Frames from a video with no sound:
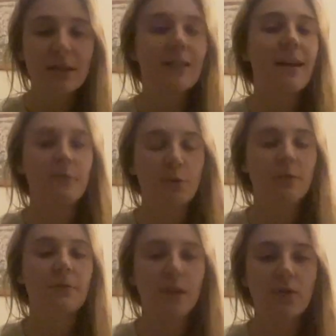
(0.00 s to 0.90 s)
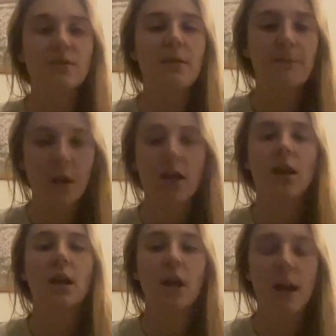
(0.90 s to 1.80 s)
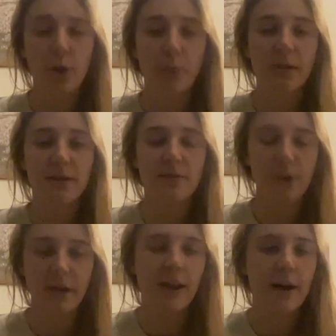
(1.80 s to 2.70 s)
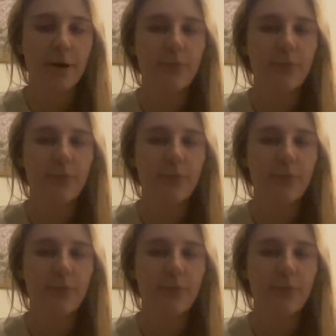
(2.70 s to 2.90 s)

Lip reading: and everyone feels fucking helpless right now.